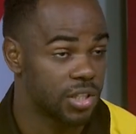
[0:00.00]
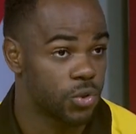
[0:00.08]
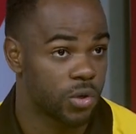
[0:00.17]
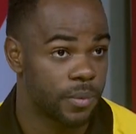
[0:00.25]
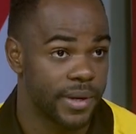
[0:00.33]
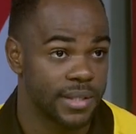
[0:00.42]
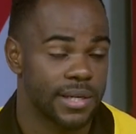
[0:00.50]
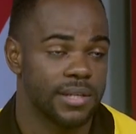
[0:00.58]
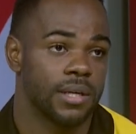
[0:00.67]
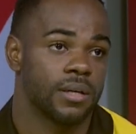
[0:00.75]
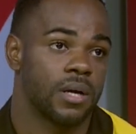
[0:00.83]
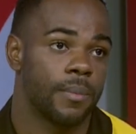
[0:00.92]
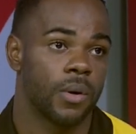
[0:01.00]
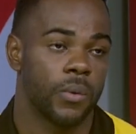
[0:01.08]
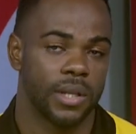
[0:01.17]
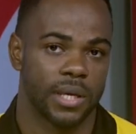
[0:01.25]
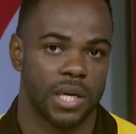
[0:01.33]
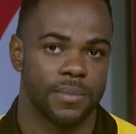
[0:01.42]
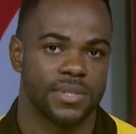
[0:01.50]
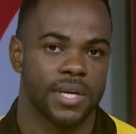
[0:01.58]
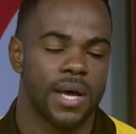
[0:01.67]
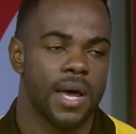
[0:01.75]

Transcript: tournament at the Commonwealth Games,